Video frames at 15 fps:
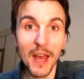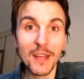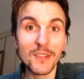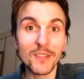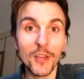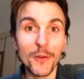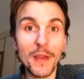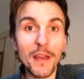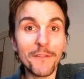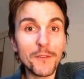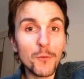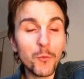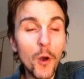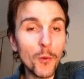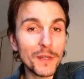So
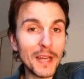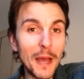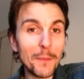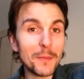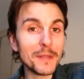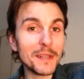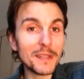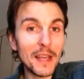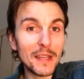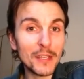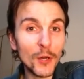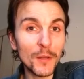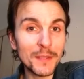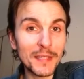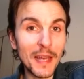what would happen is
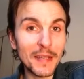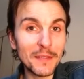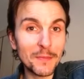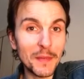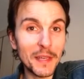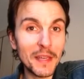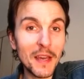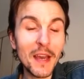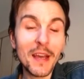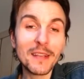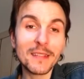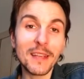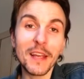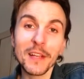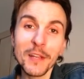contact me,
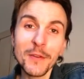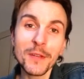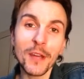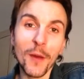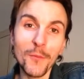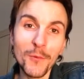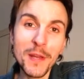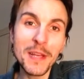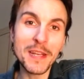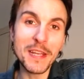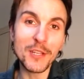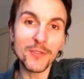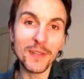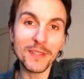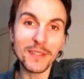say, Luke, I'm really
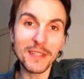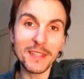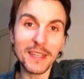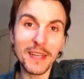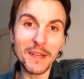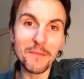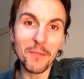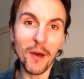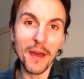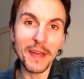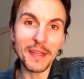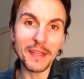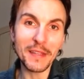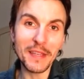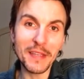interested in
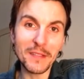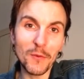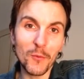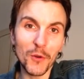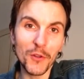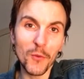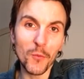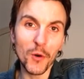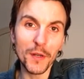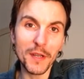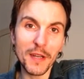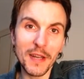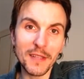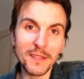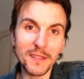buying these
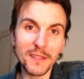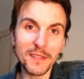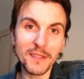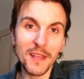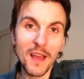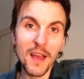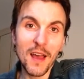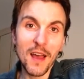one-on-one lessons.